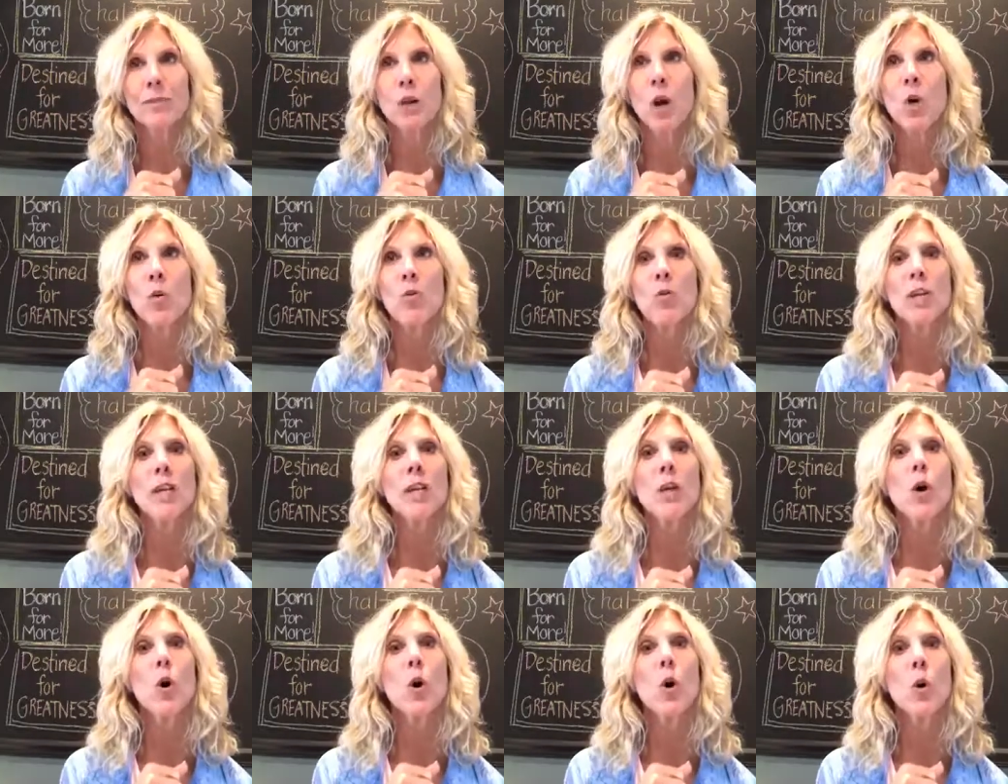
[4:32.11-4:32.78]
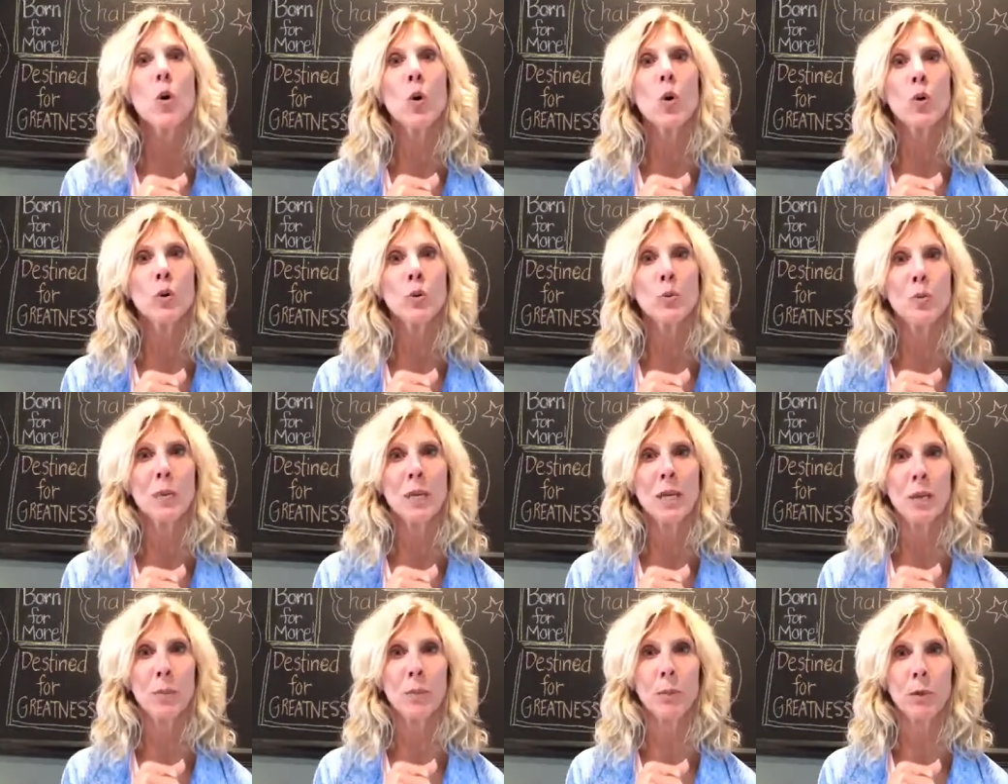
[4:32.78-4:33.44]
Only old
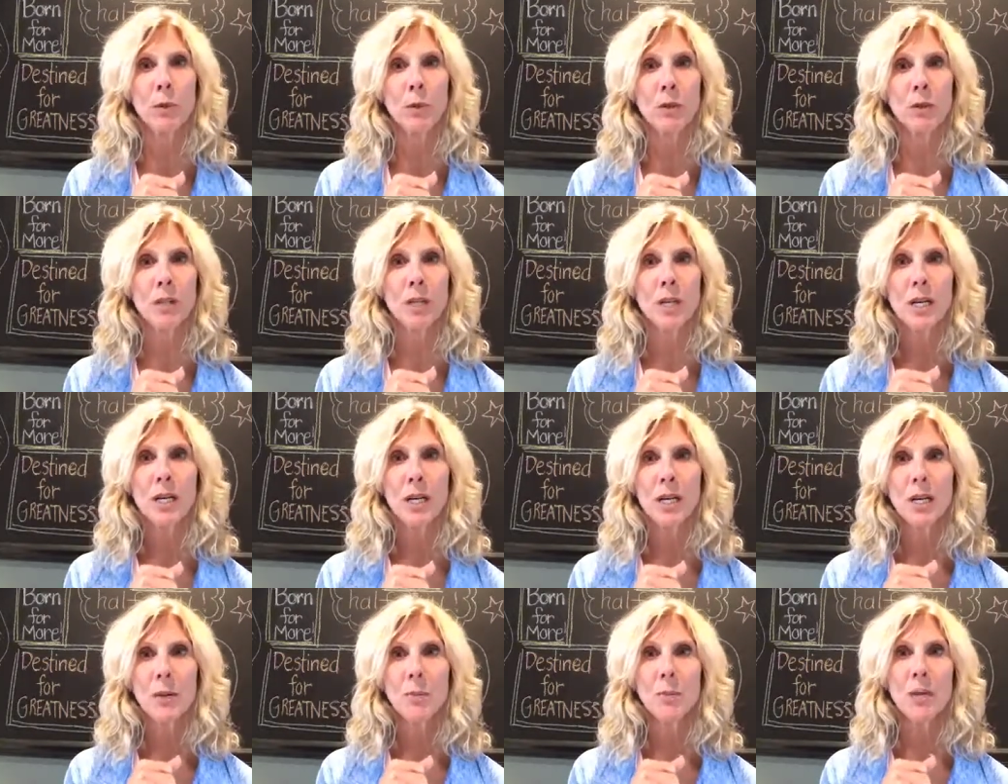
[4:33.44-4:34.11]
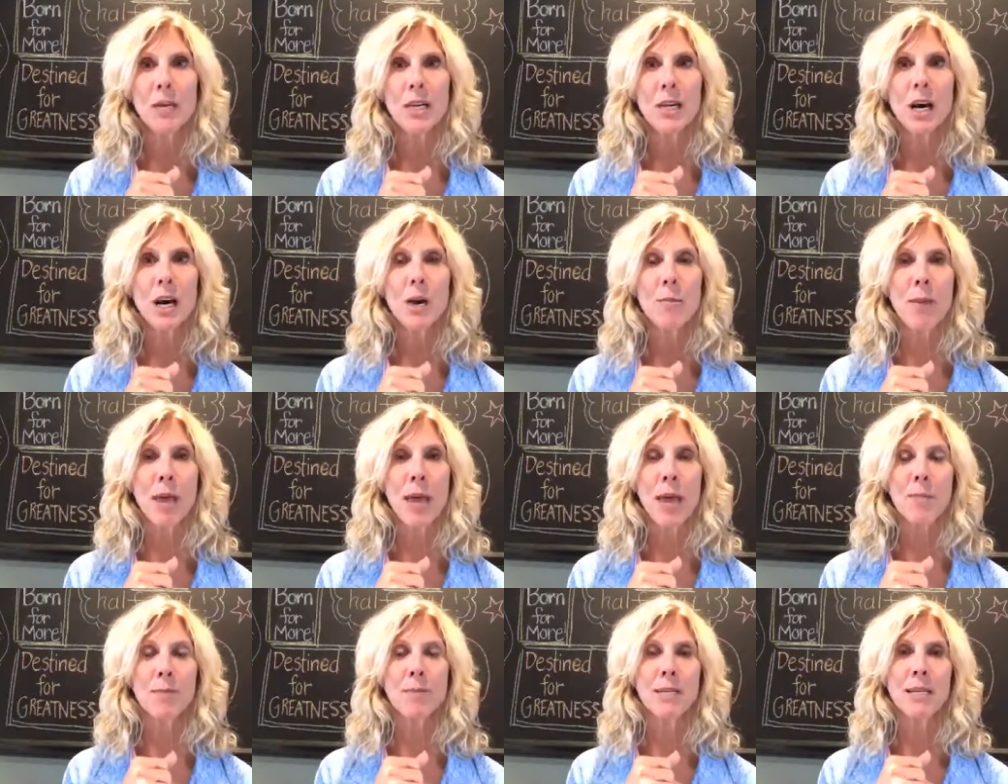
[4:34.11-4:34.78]
people become
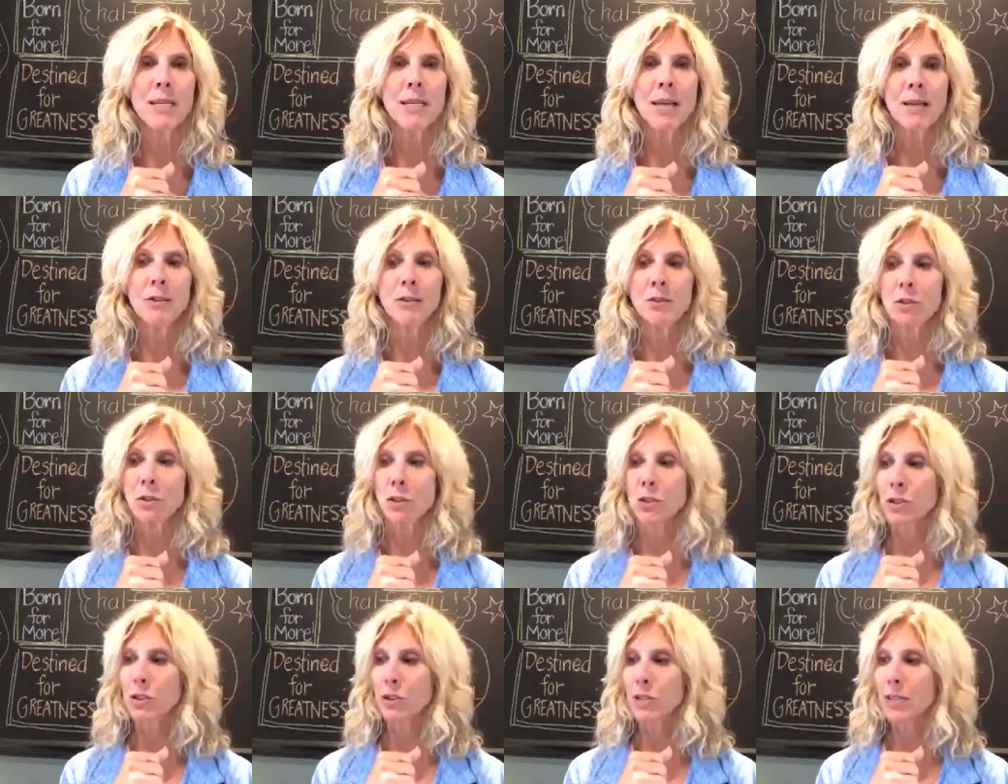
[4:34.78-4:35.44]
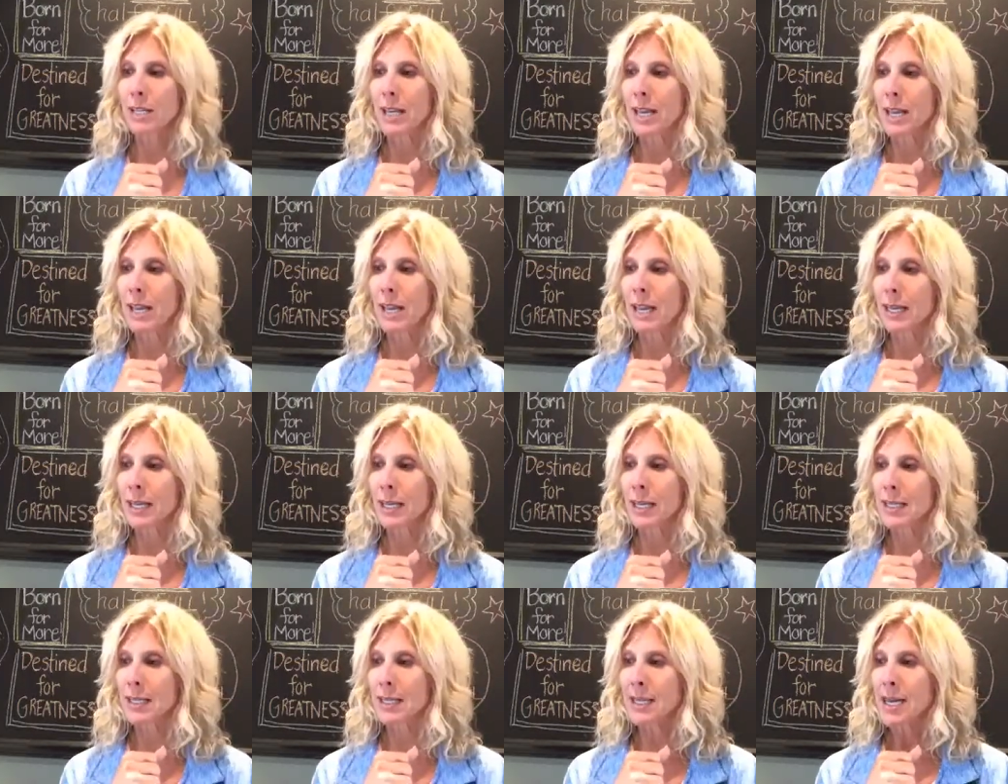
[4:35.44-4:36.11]
empty nesters.
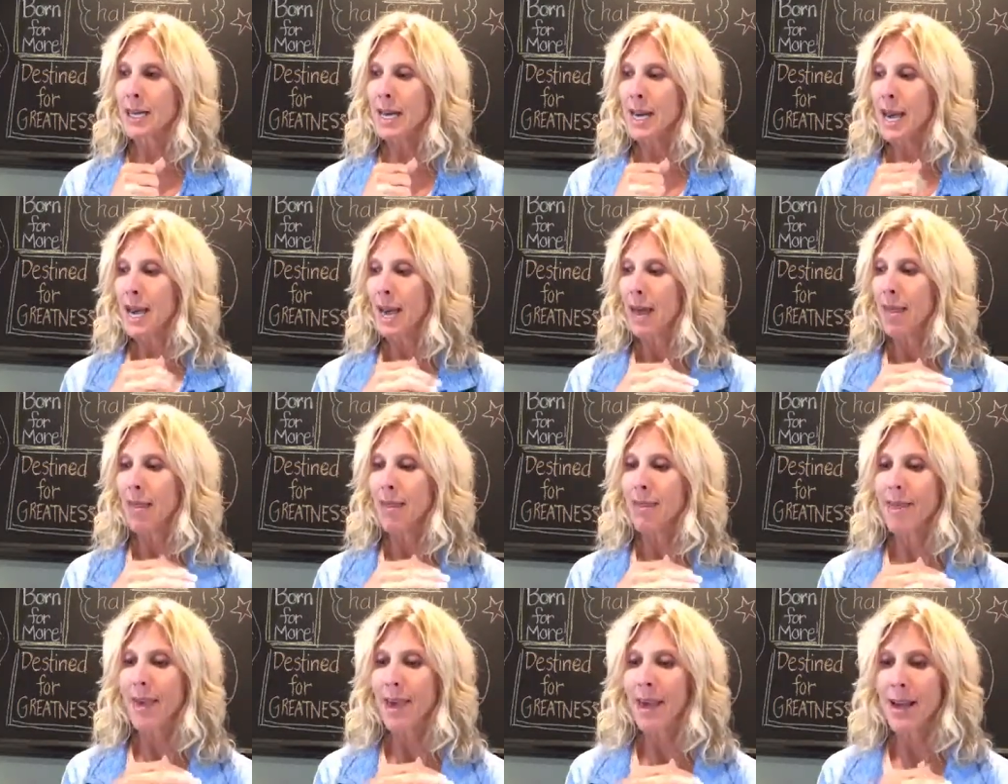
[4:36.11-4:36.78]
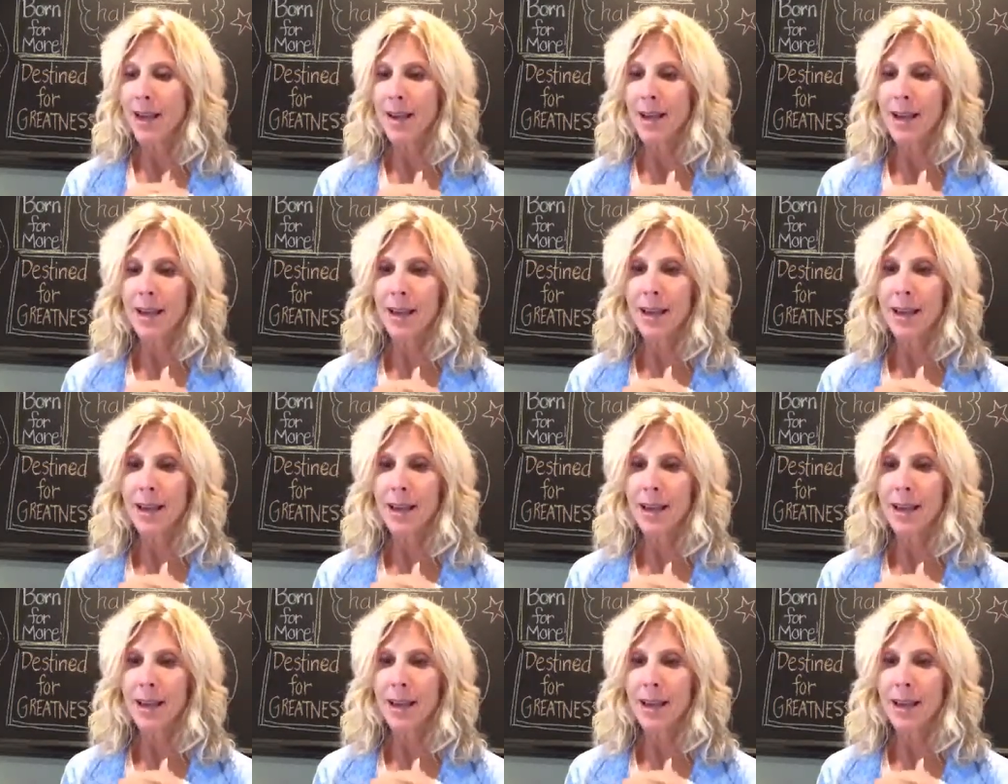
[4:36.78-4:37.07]
And then